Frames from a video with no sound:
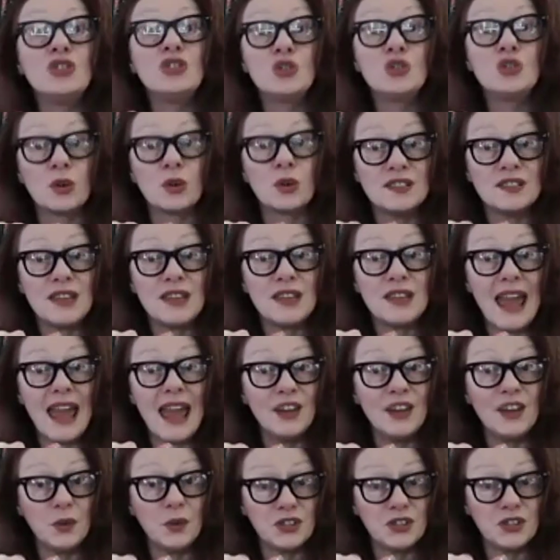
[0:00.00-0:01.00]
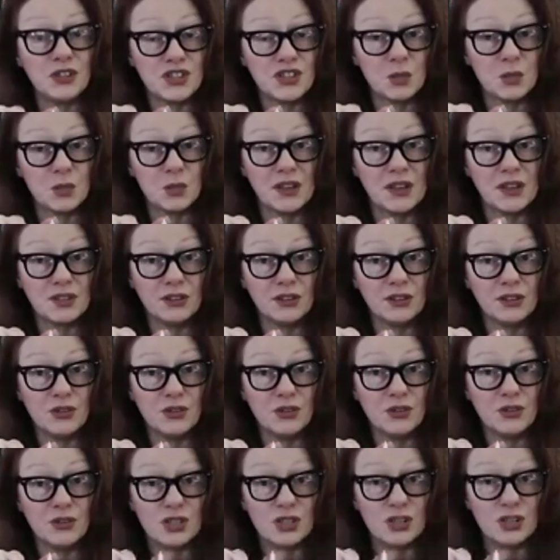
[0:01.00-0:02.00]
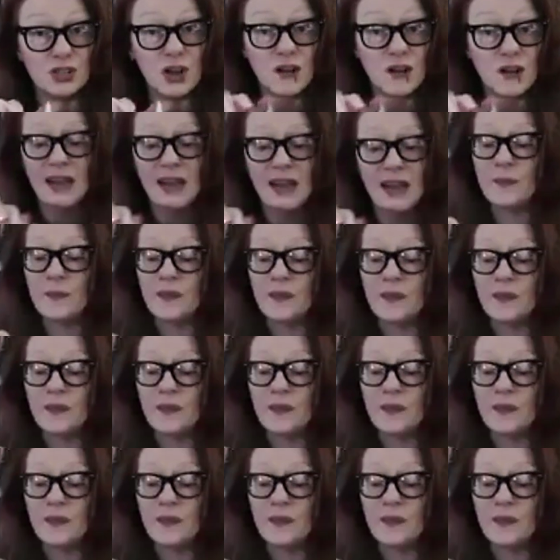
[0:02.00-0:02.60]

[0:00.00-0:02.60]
towards the end, which is the resolution. All right.